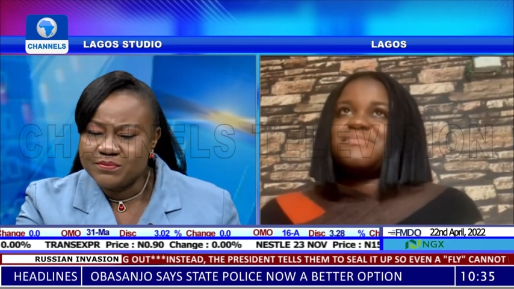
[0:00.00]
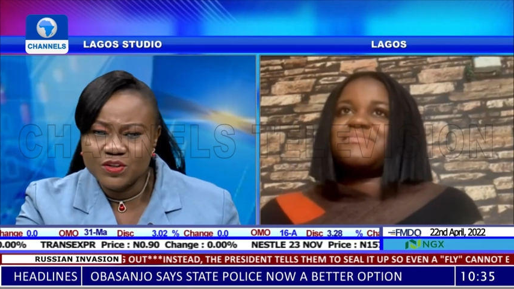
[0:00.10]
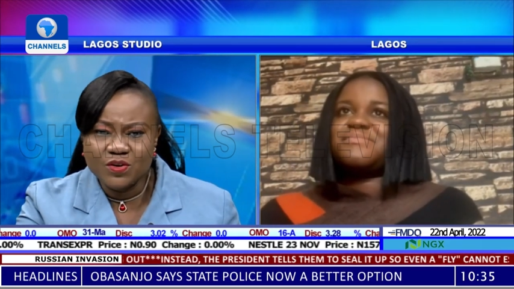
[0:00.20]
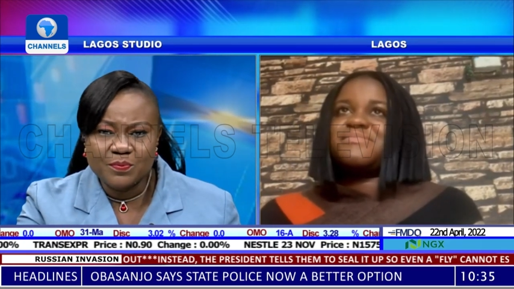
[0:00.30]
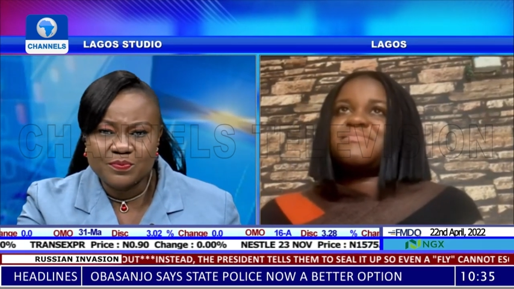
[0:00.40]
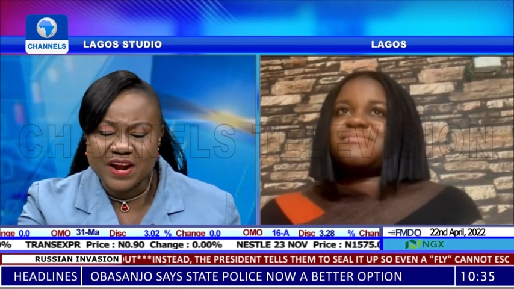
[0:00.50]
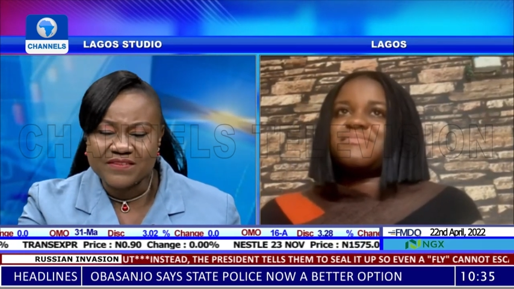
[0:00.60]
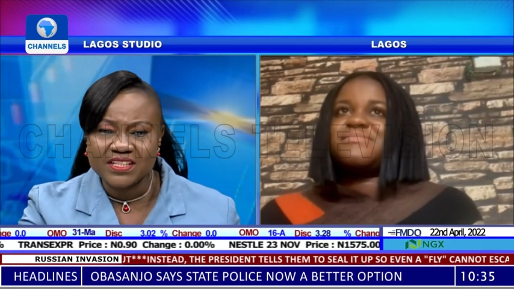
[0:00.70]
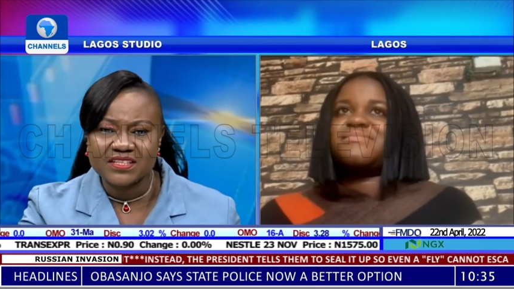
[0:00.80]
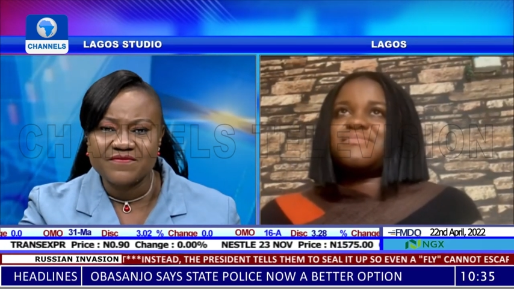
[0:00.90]
Speaker 1: you know,
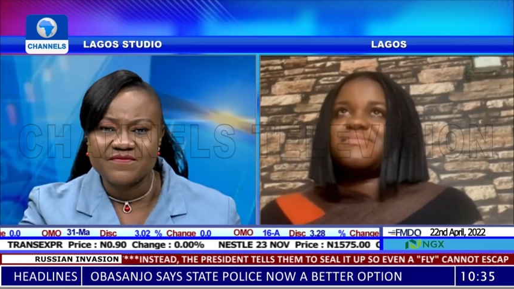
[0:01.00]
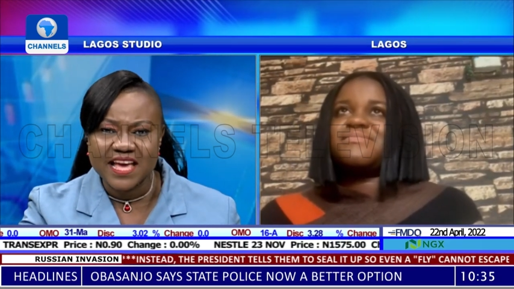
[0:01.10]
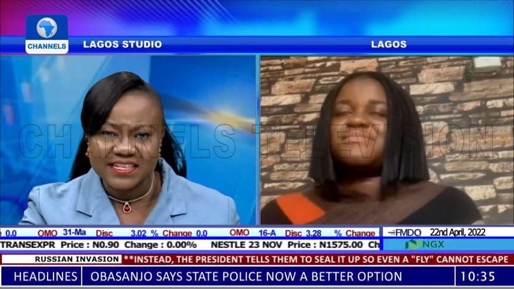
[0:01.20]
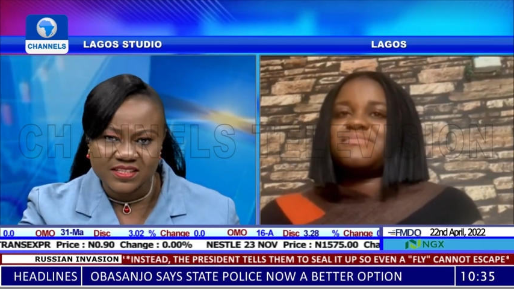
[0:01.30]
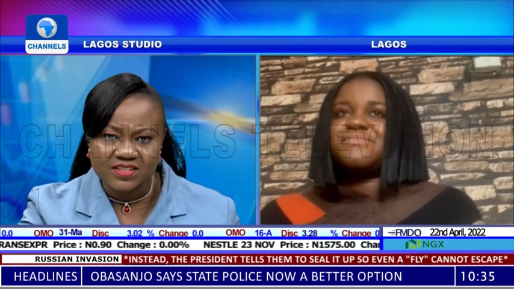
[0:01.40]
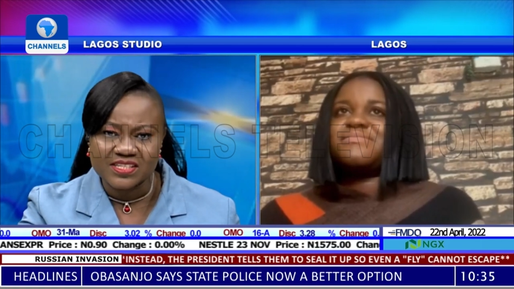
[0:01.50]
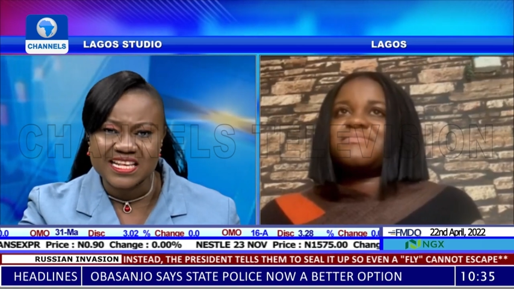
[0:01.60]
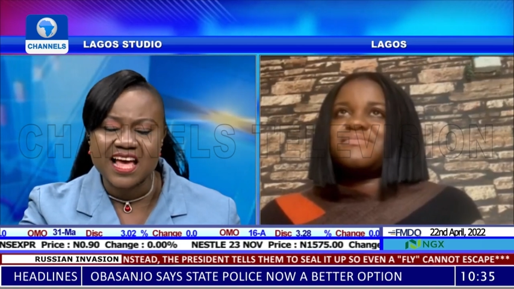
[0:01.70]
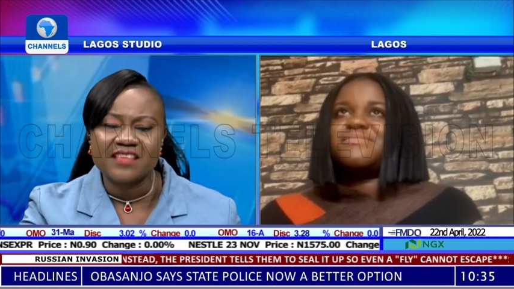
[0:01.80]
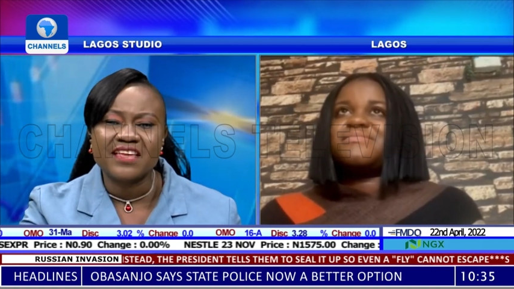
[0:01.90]
private
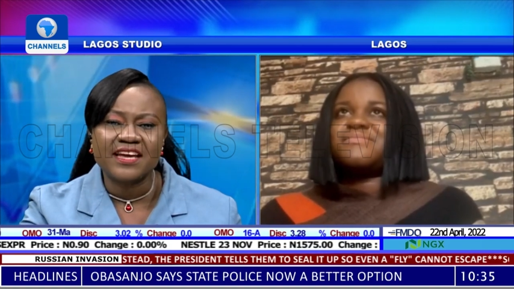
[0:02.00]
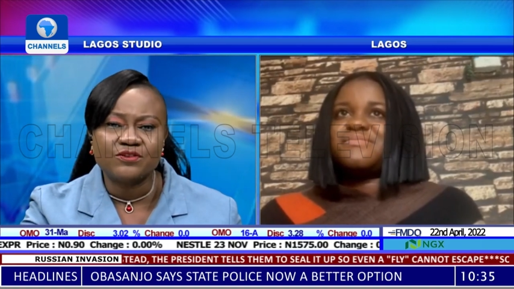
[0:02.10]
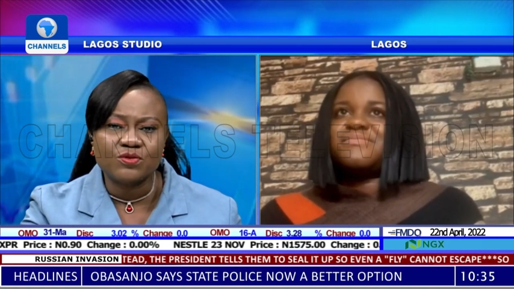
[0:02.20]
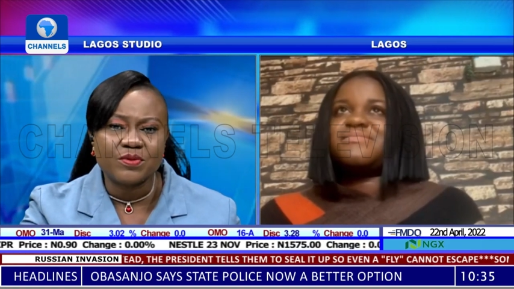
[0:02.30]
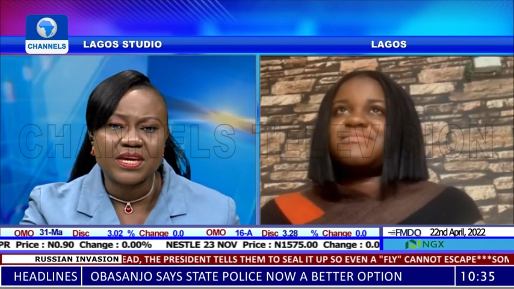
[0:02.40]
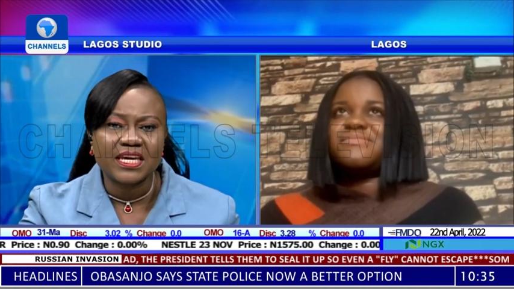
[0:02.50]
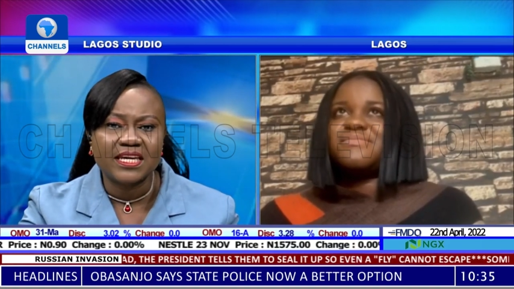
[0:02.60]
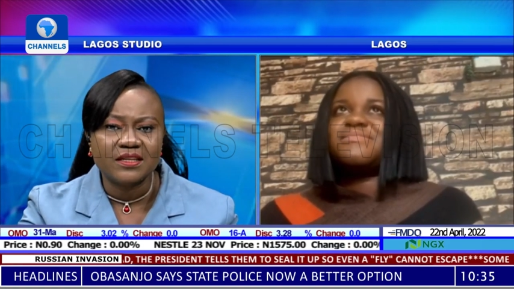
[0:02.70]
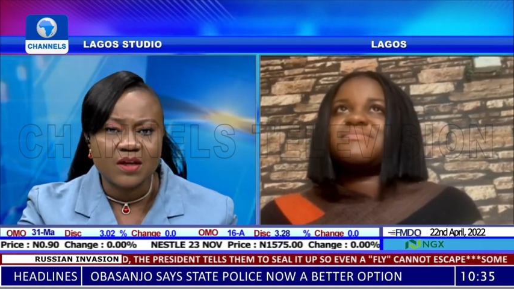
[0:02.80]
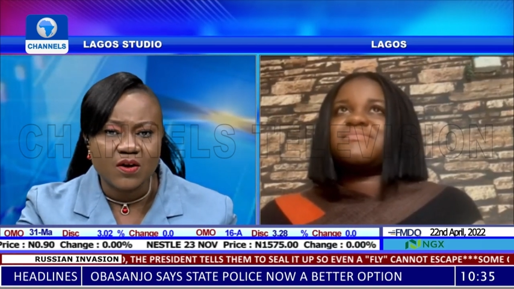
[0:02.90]
investors? Are they doing
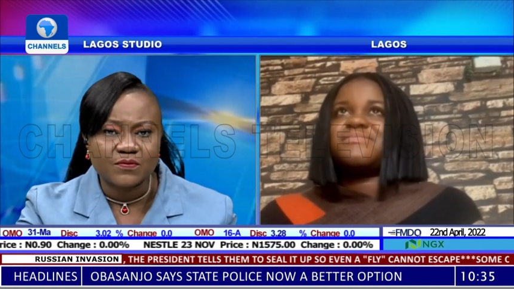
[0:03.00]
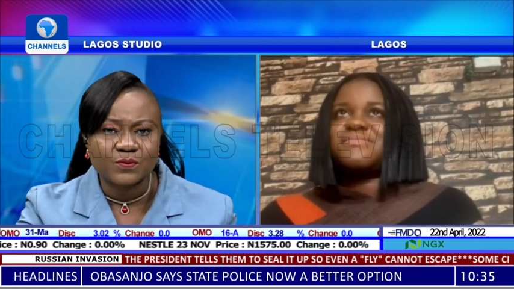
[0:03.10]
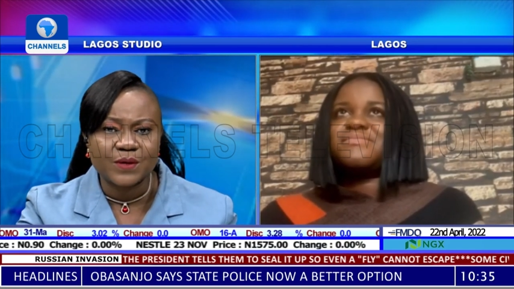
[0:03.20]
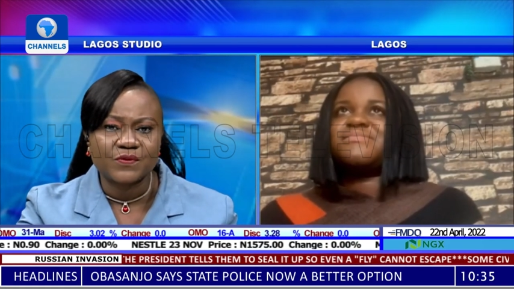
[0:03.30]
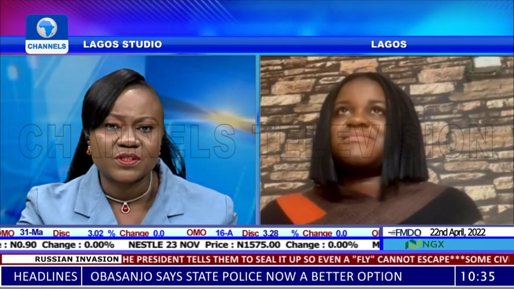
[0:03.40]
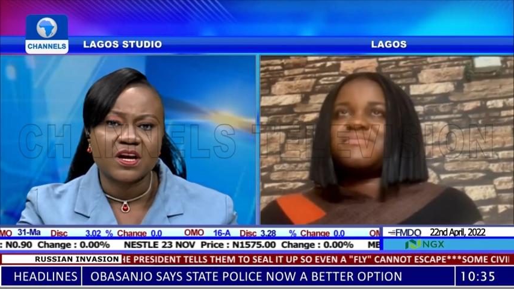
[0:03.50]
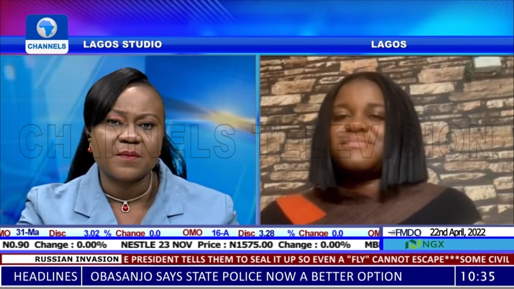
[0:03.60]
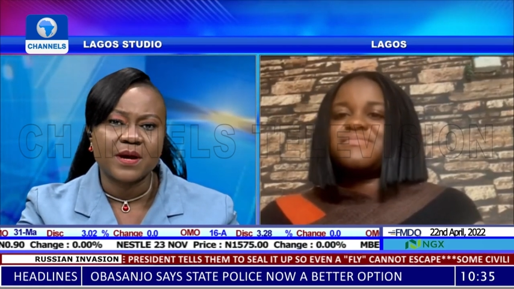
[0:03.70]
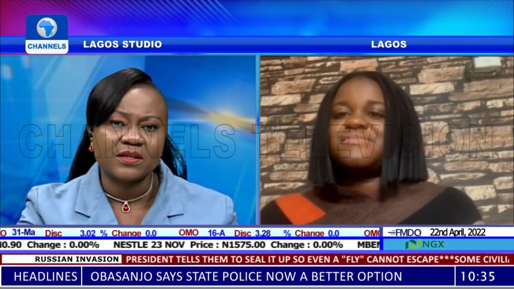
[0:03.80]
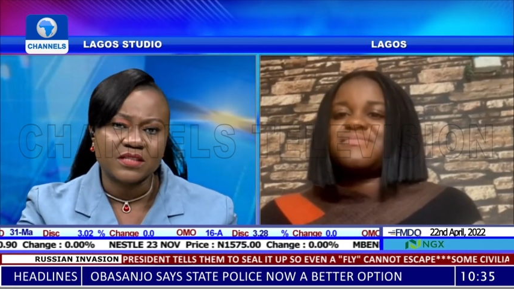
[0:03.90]
enough when we talk
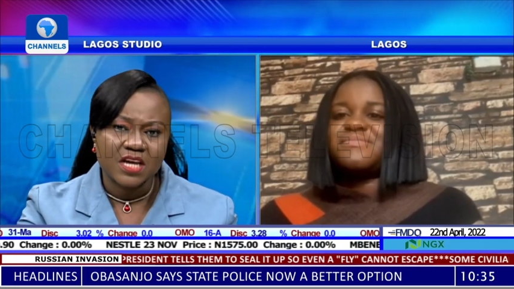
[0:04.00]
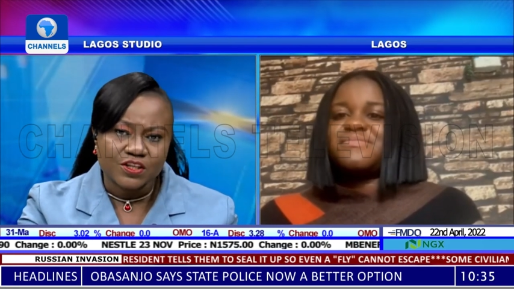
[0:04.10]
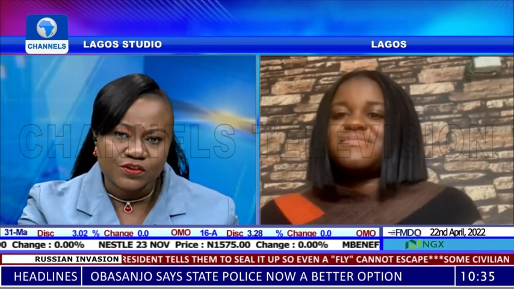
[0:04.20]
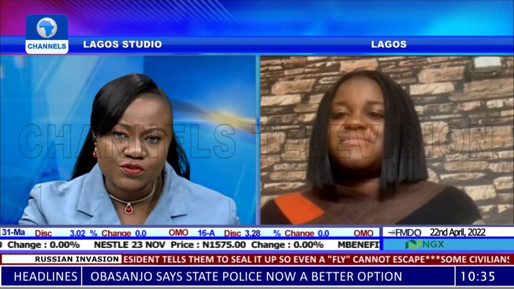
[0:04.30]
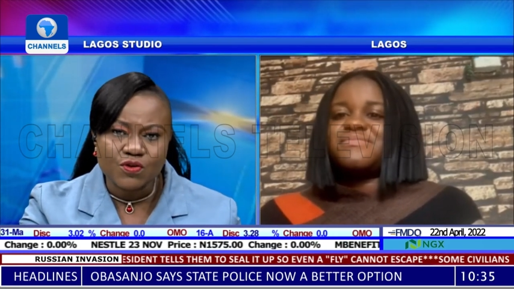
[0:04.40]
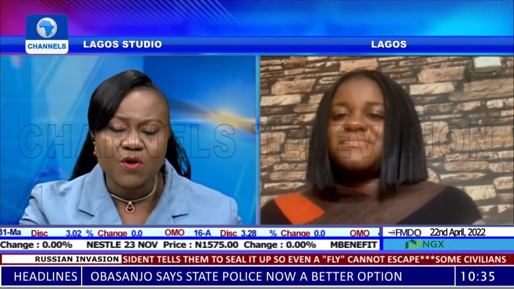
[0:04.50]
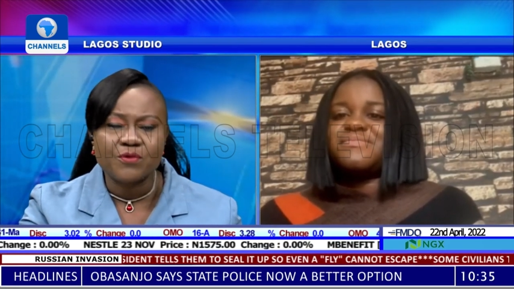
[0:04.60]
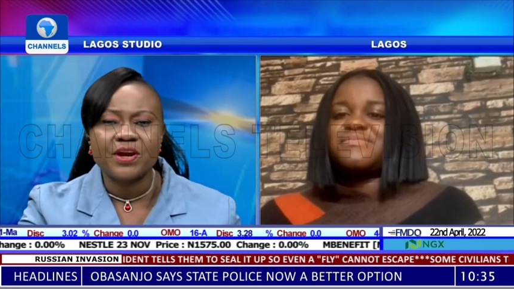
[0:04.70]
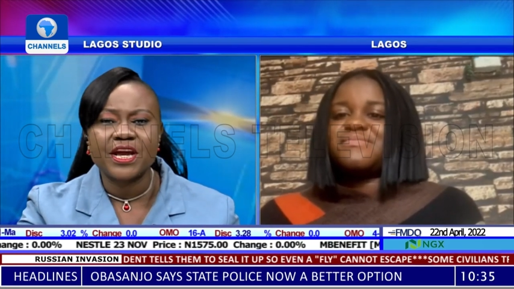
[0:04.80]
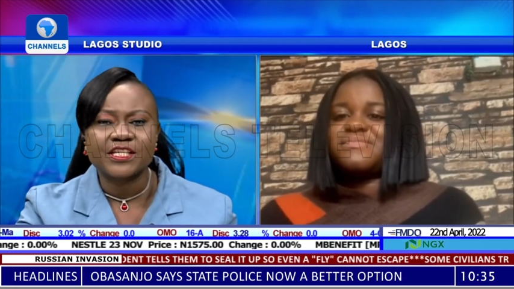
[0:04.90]
about
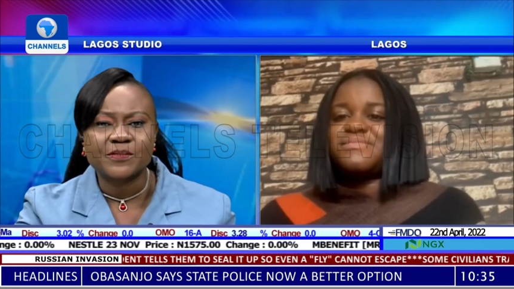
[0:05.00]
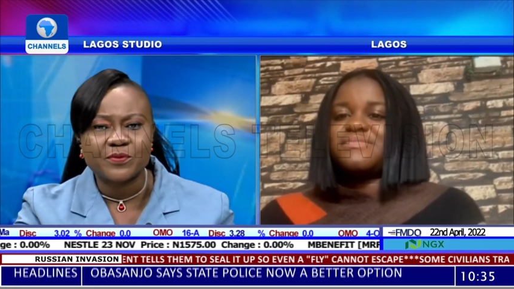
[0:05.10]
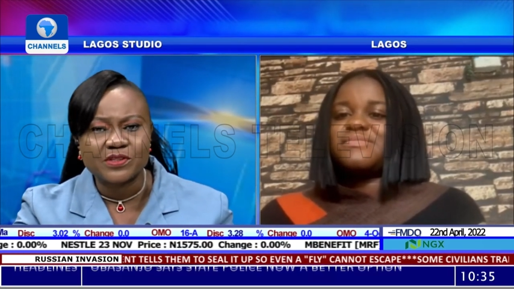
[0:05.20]
storage,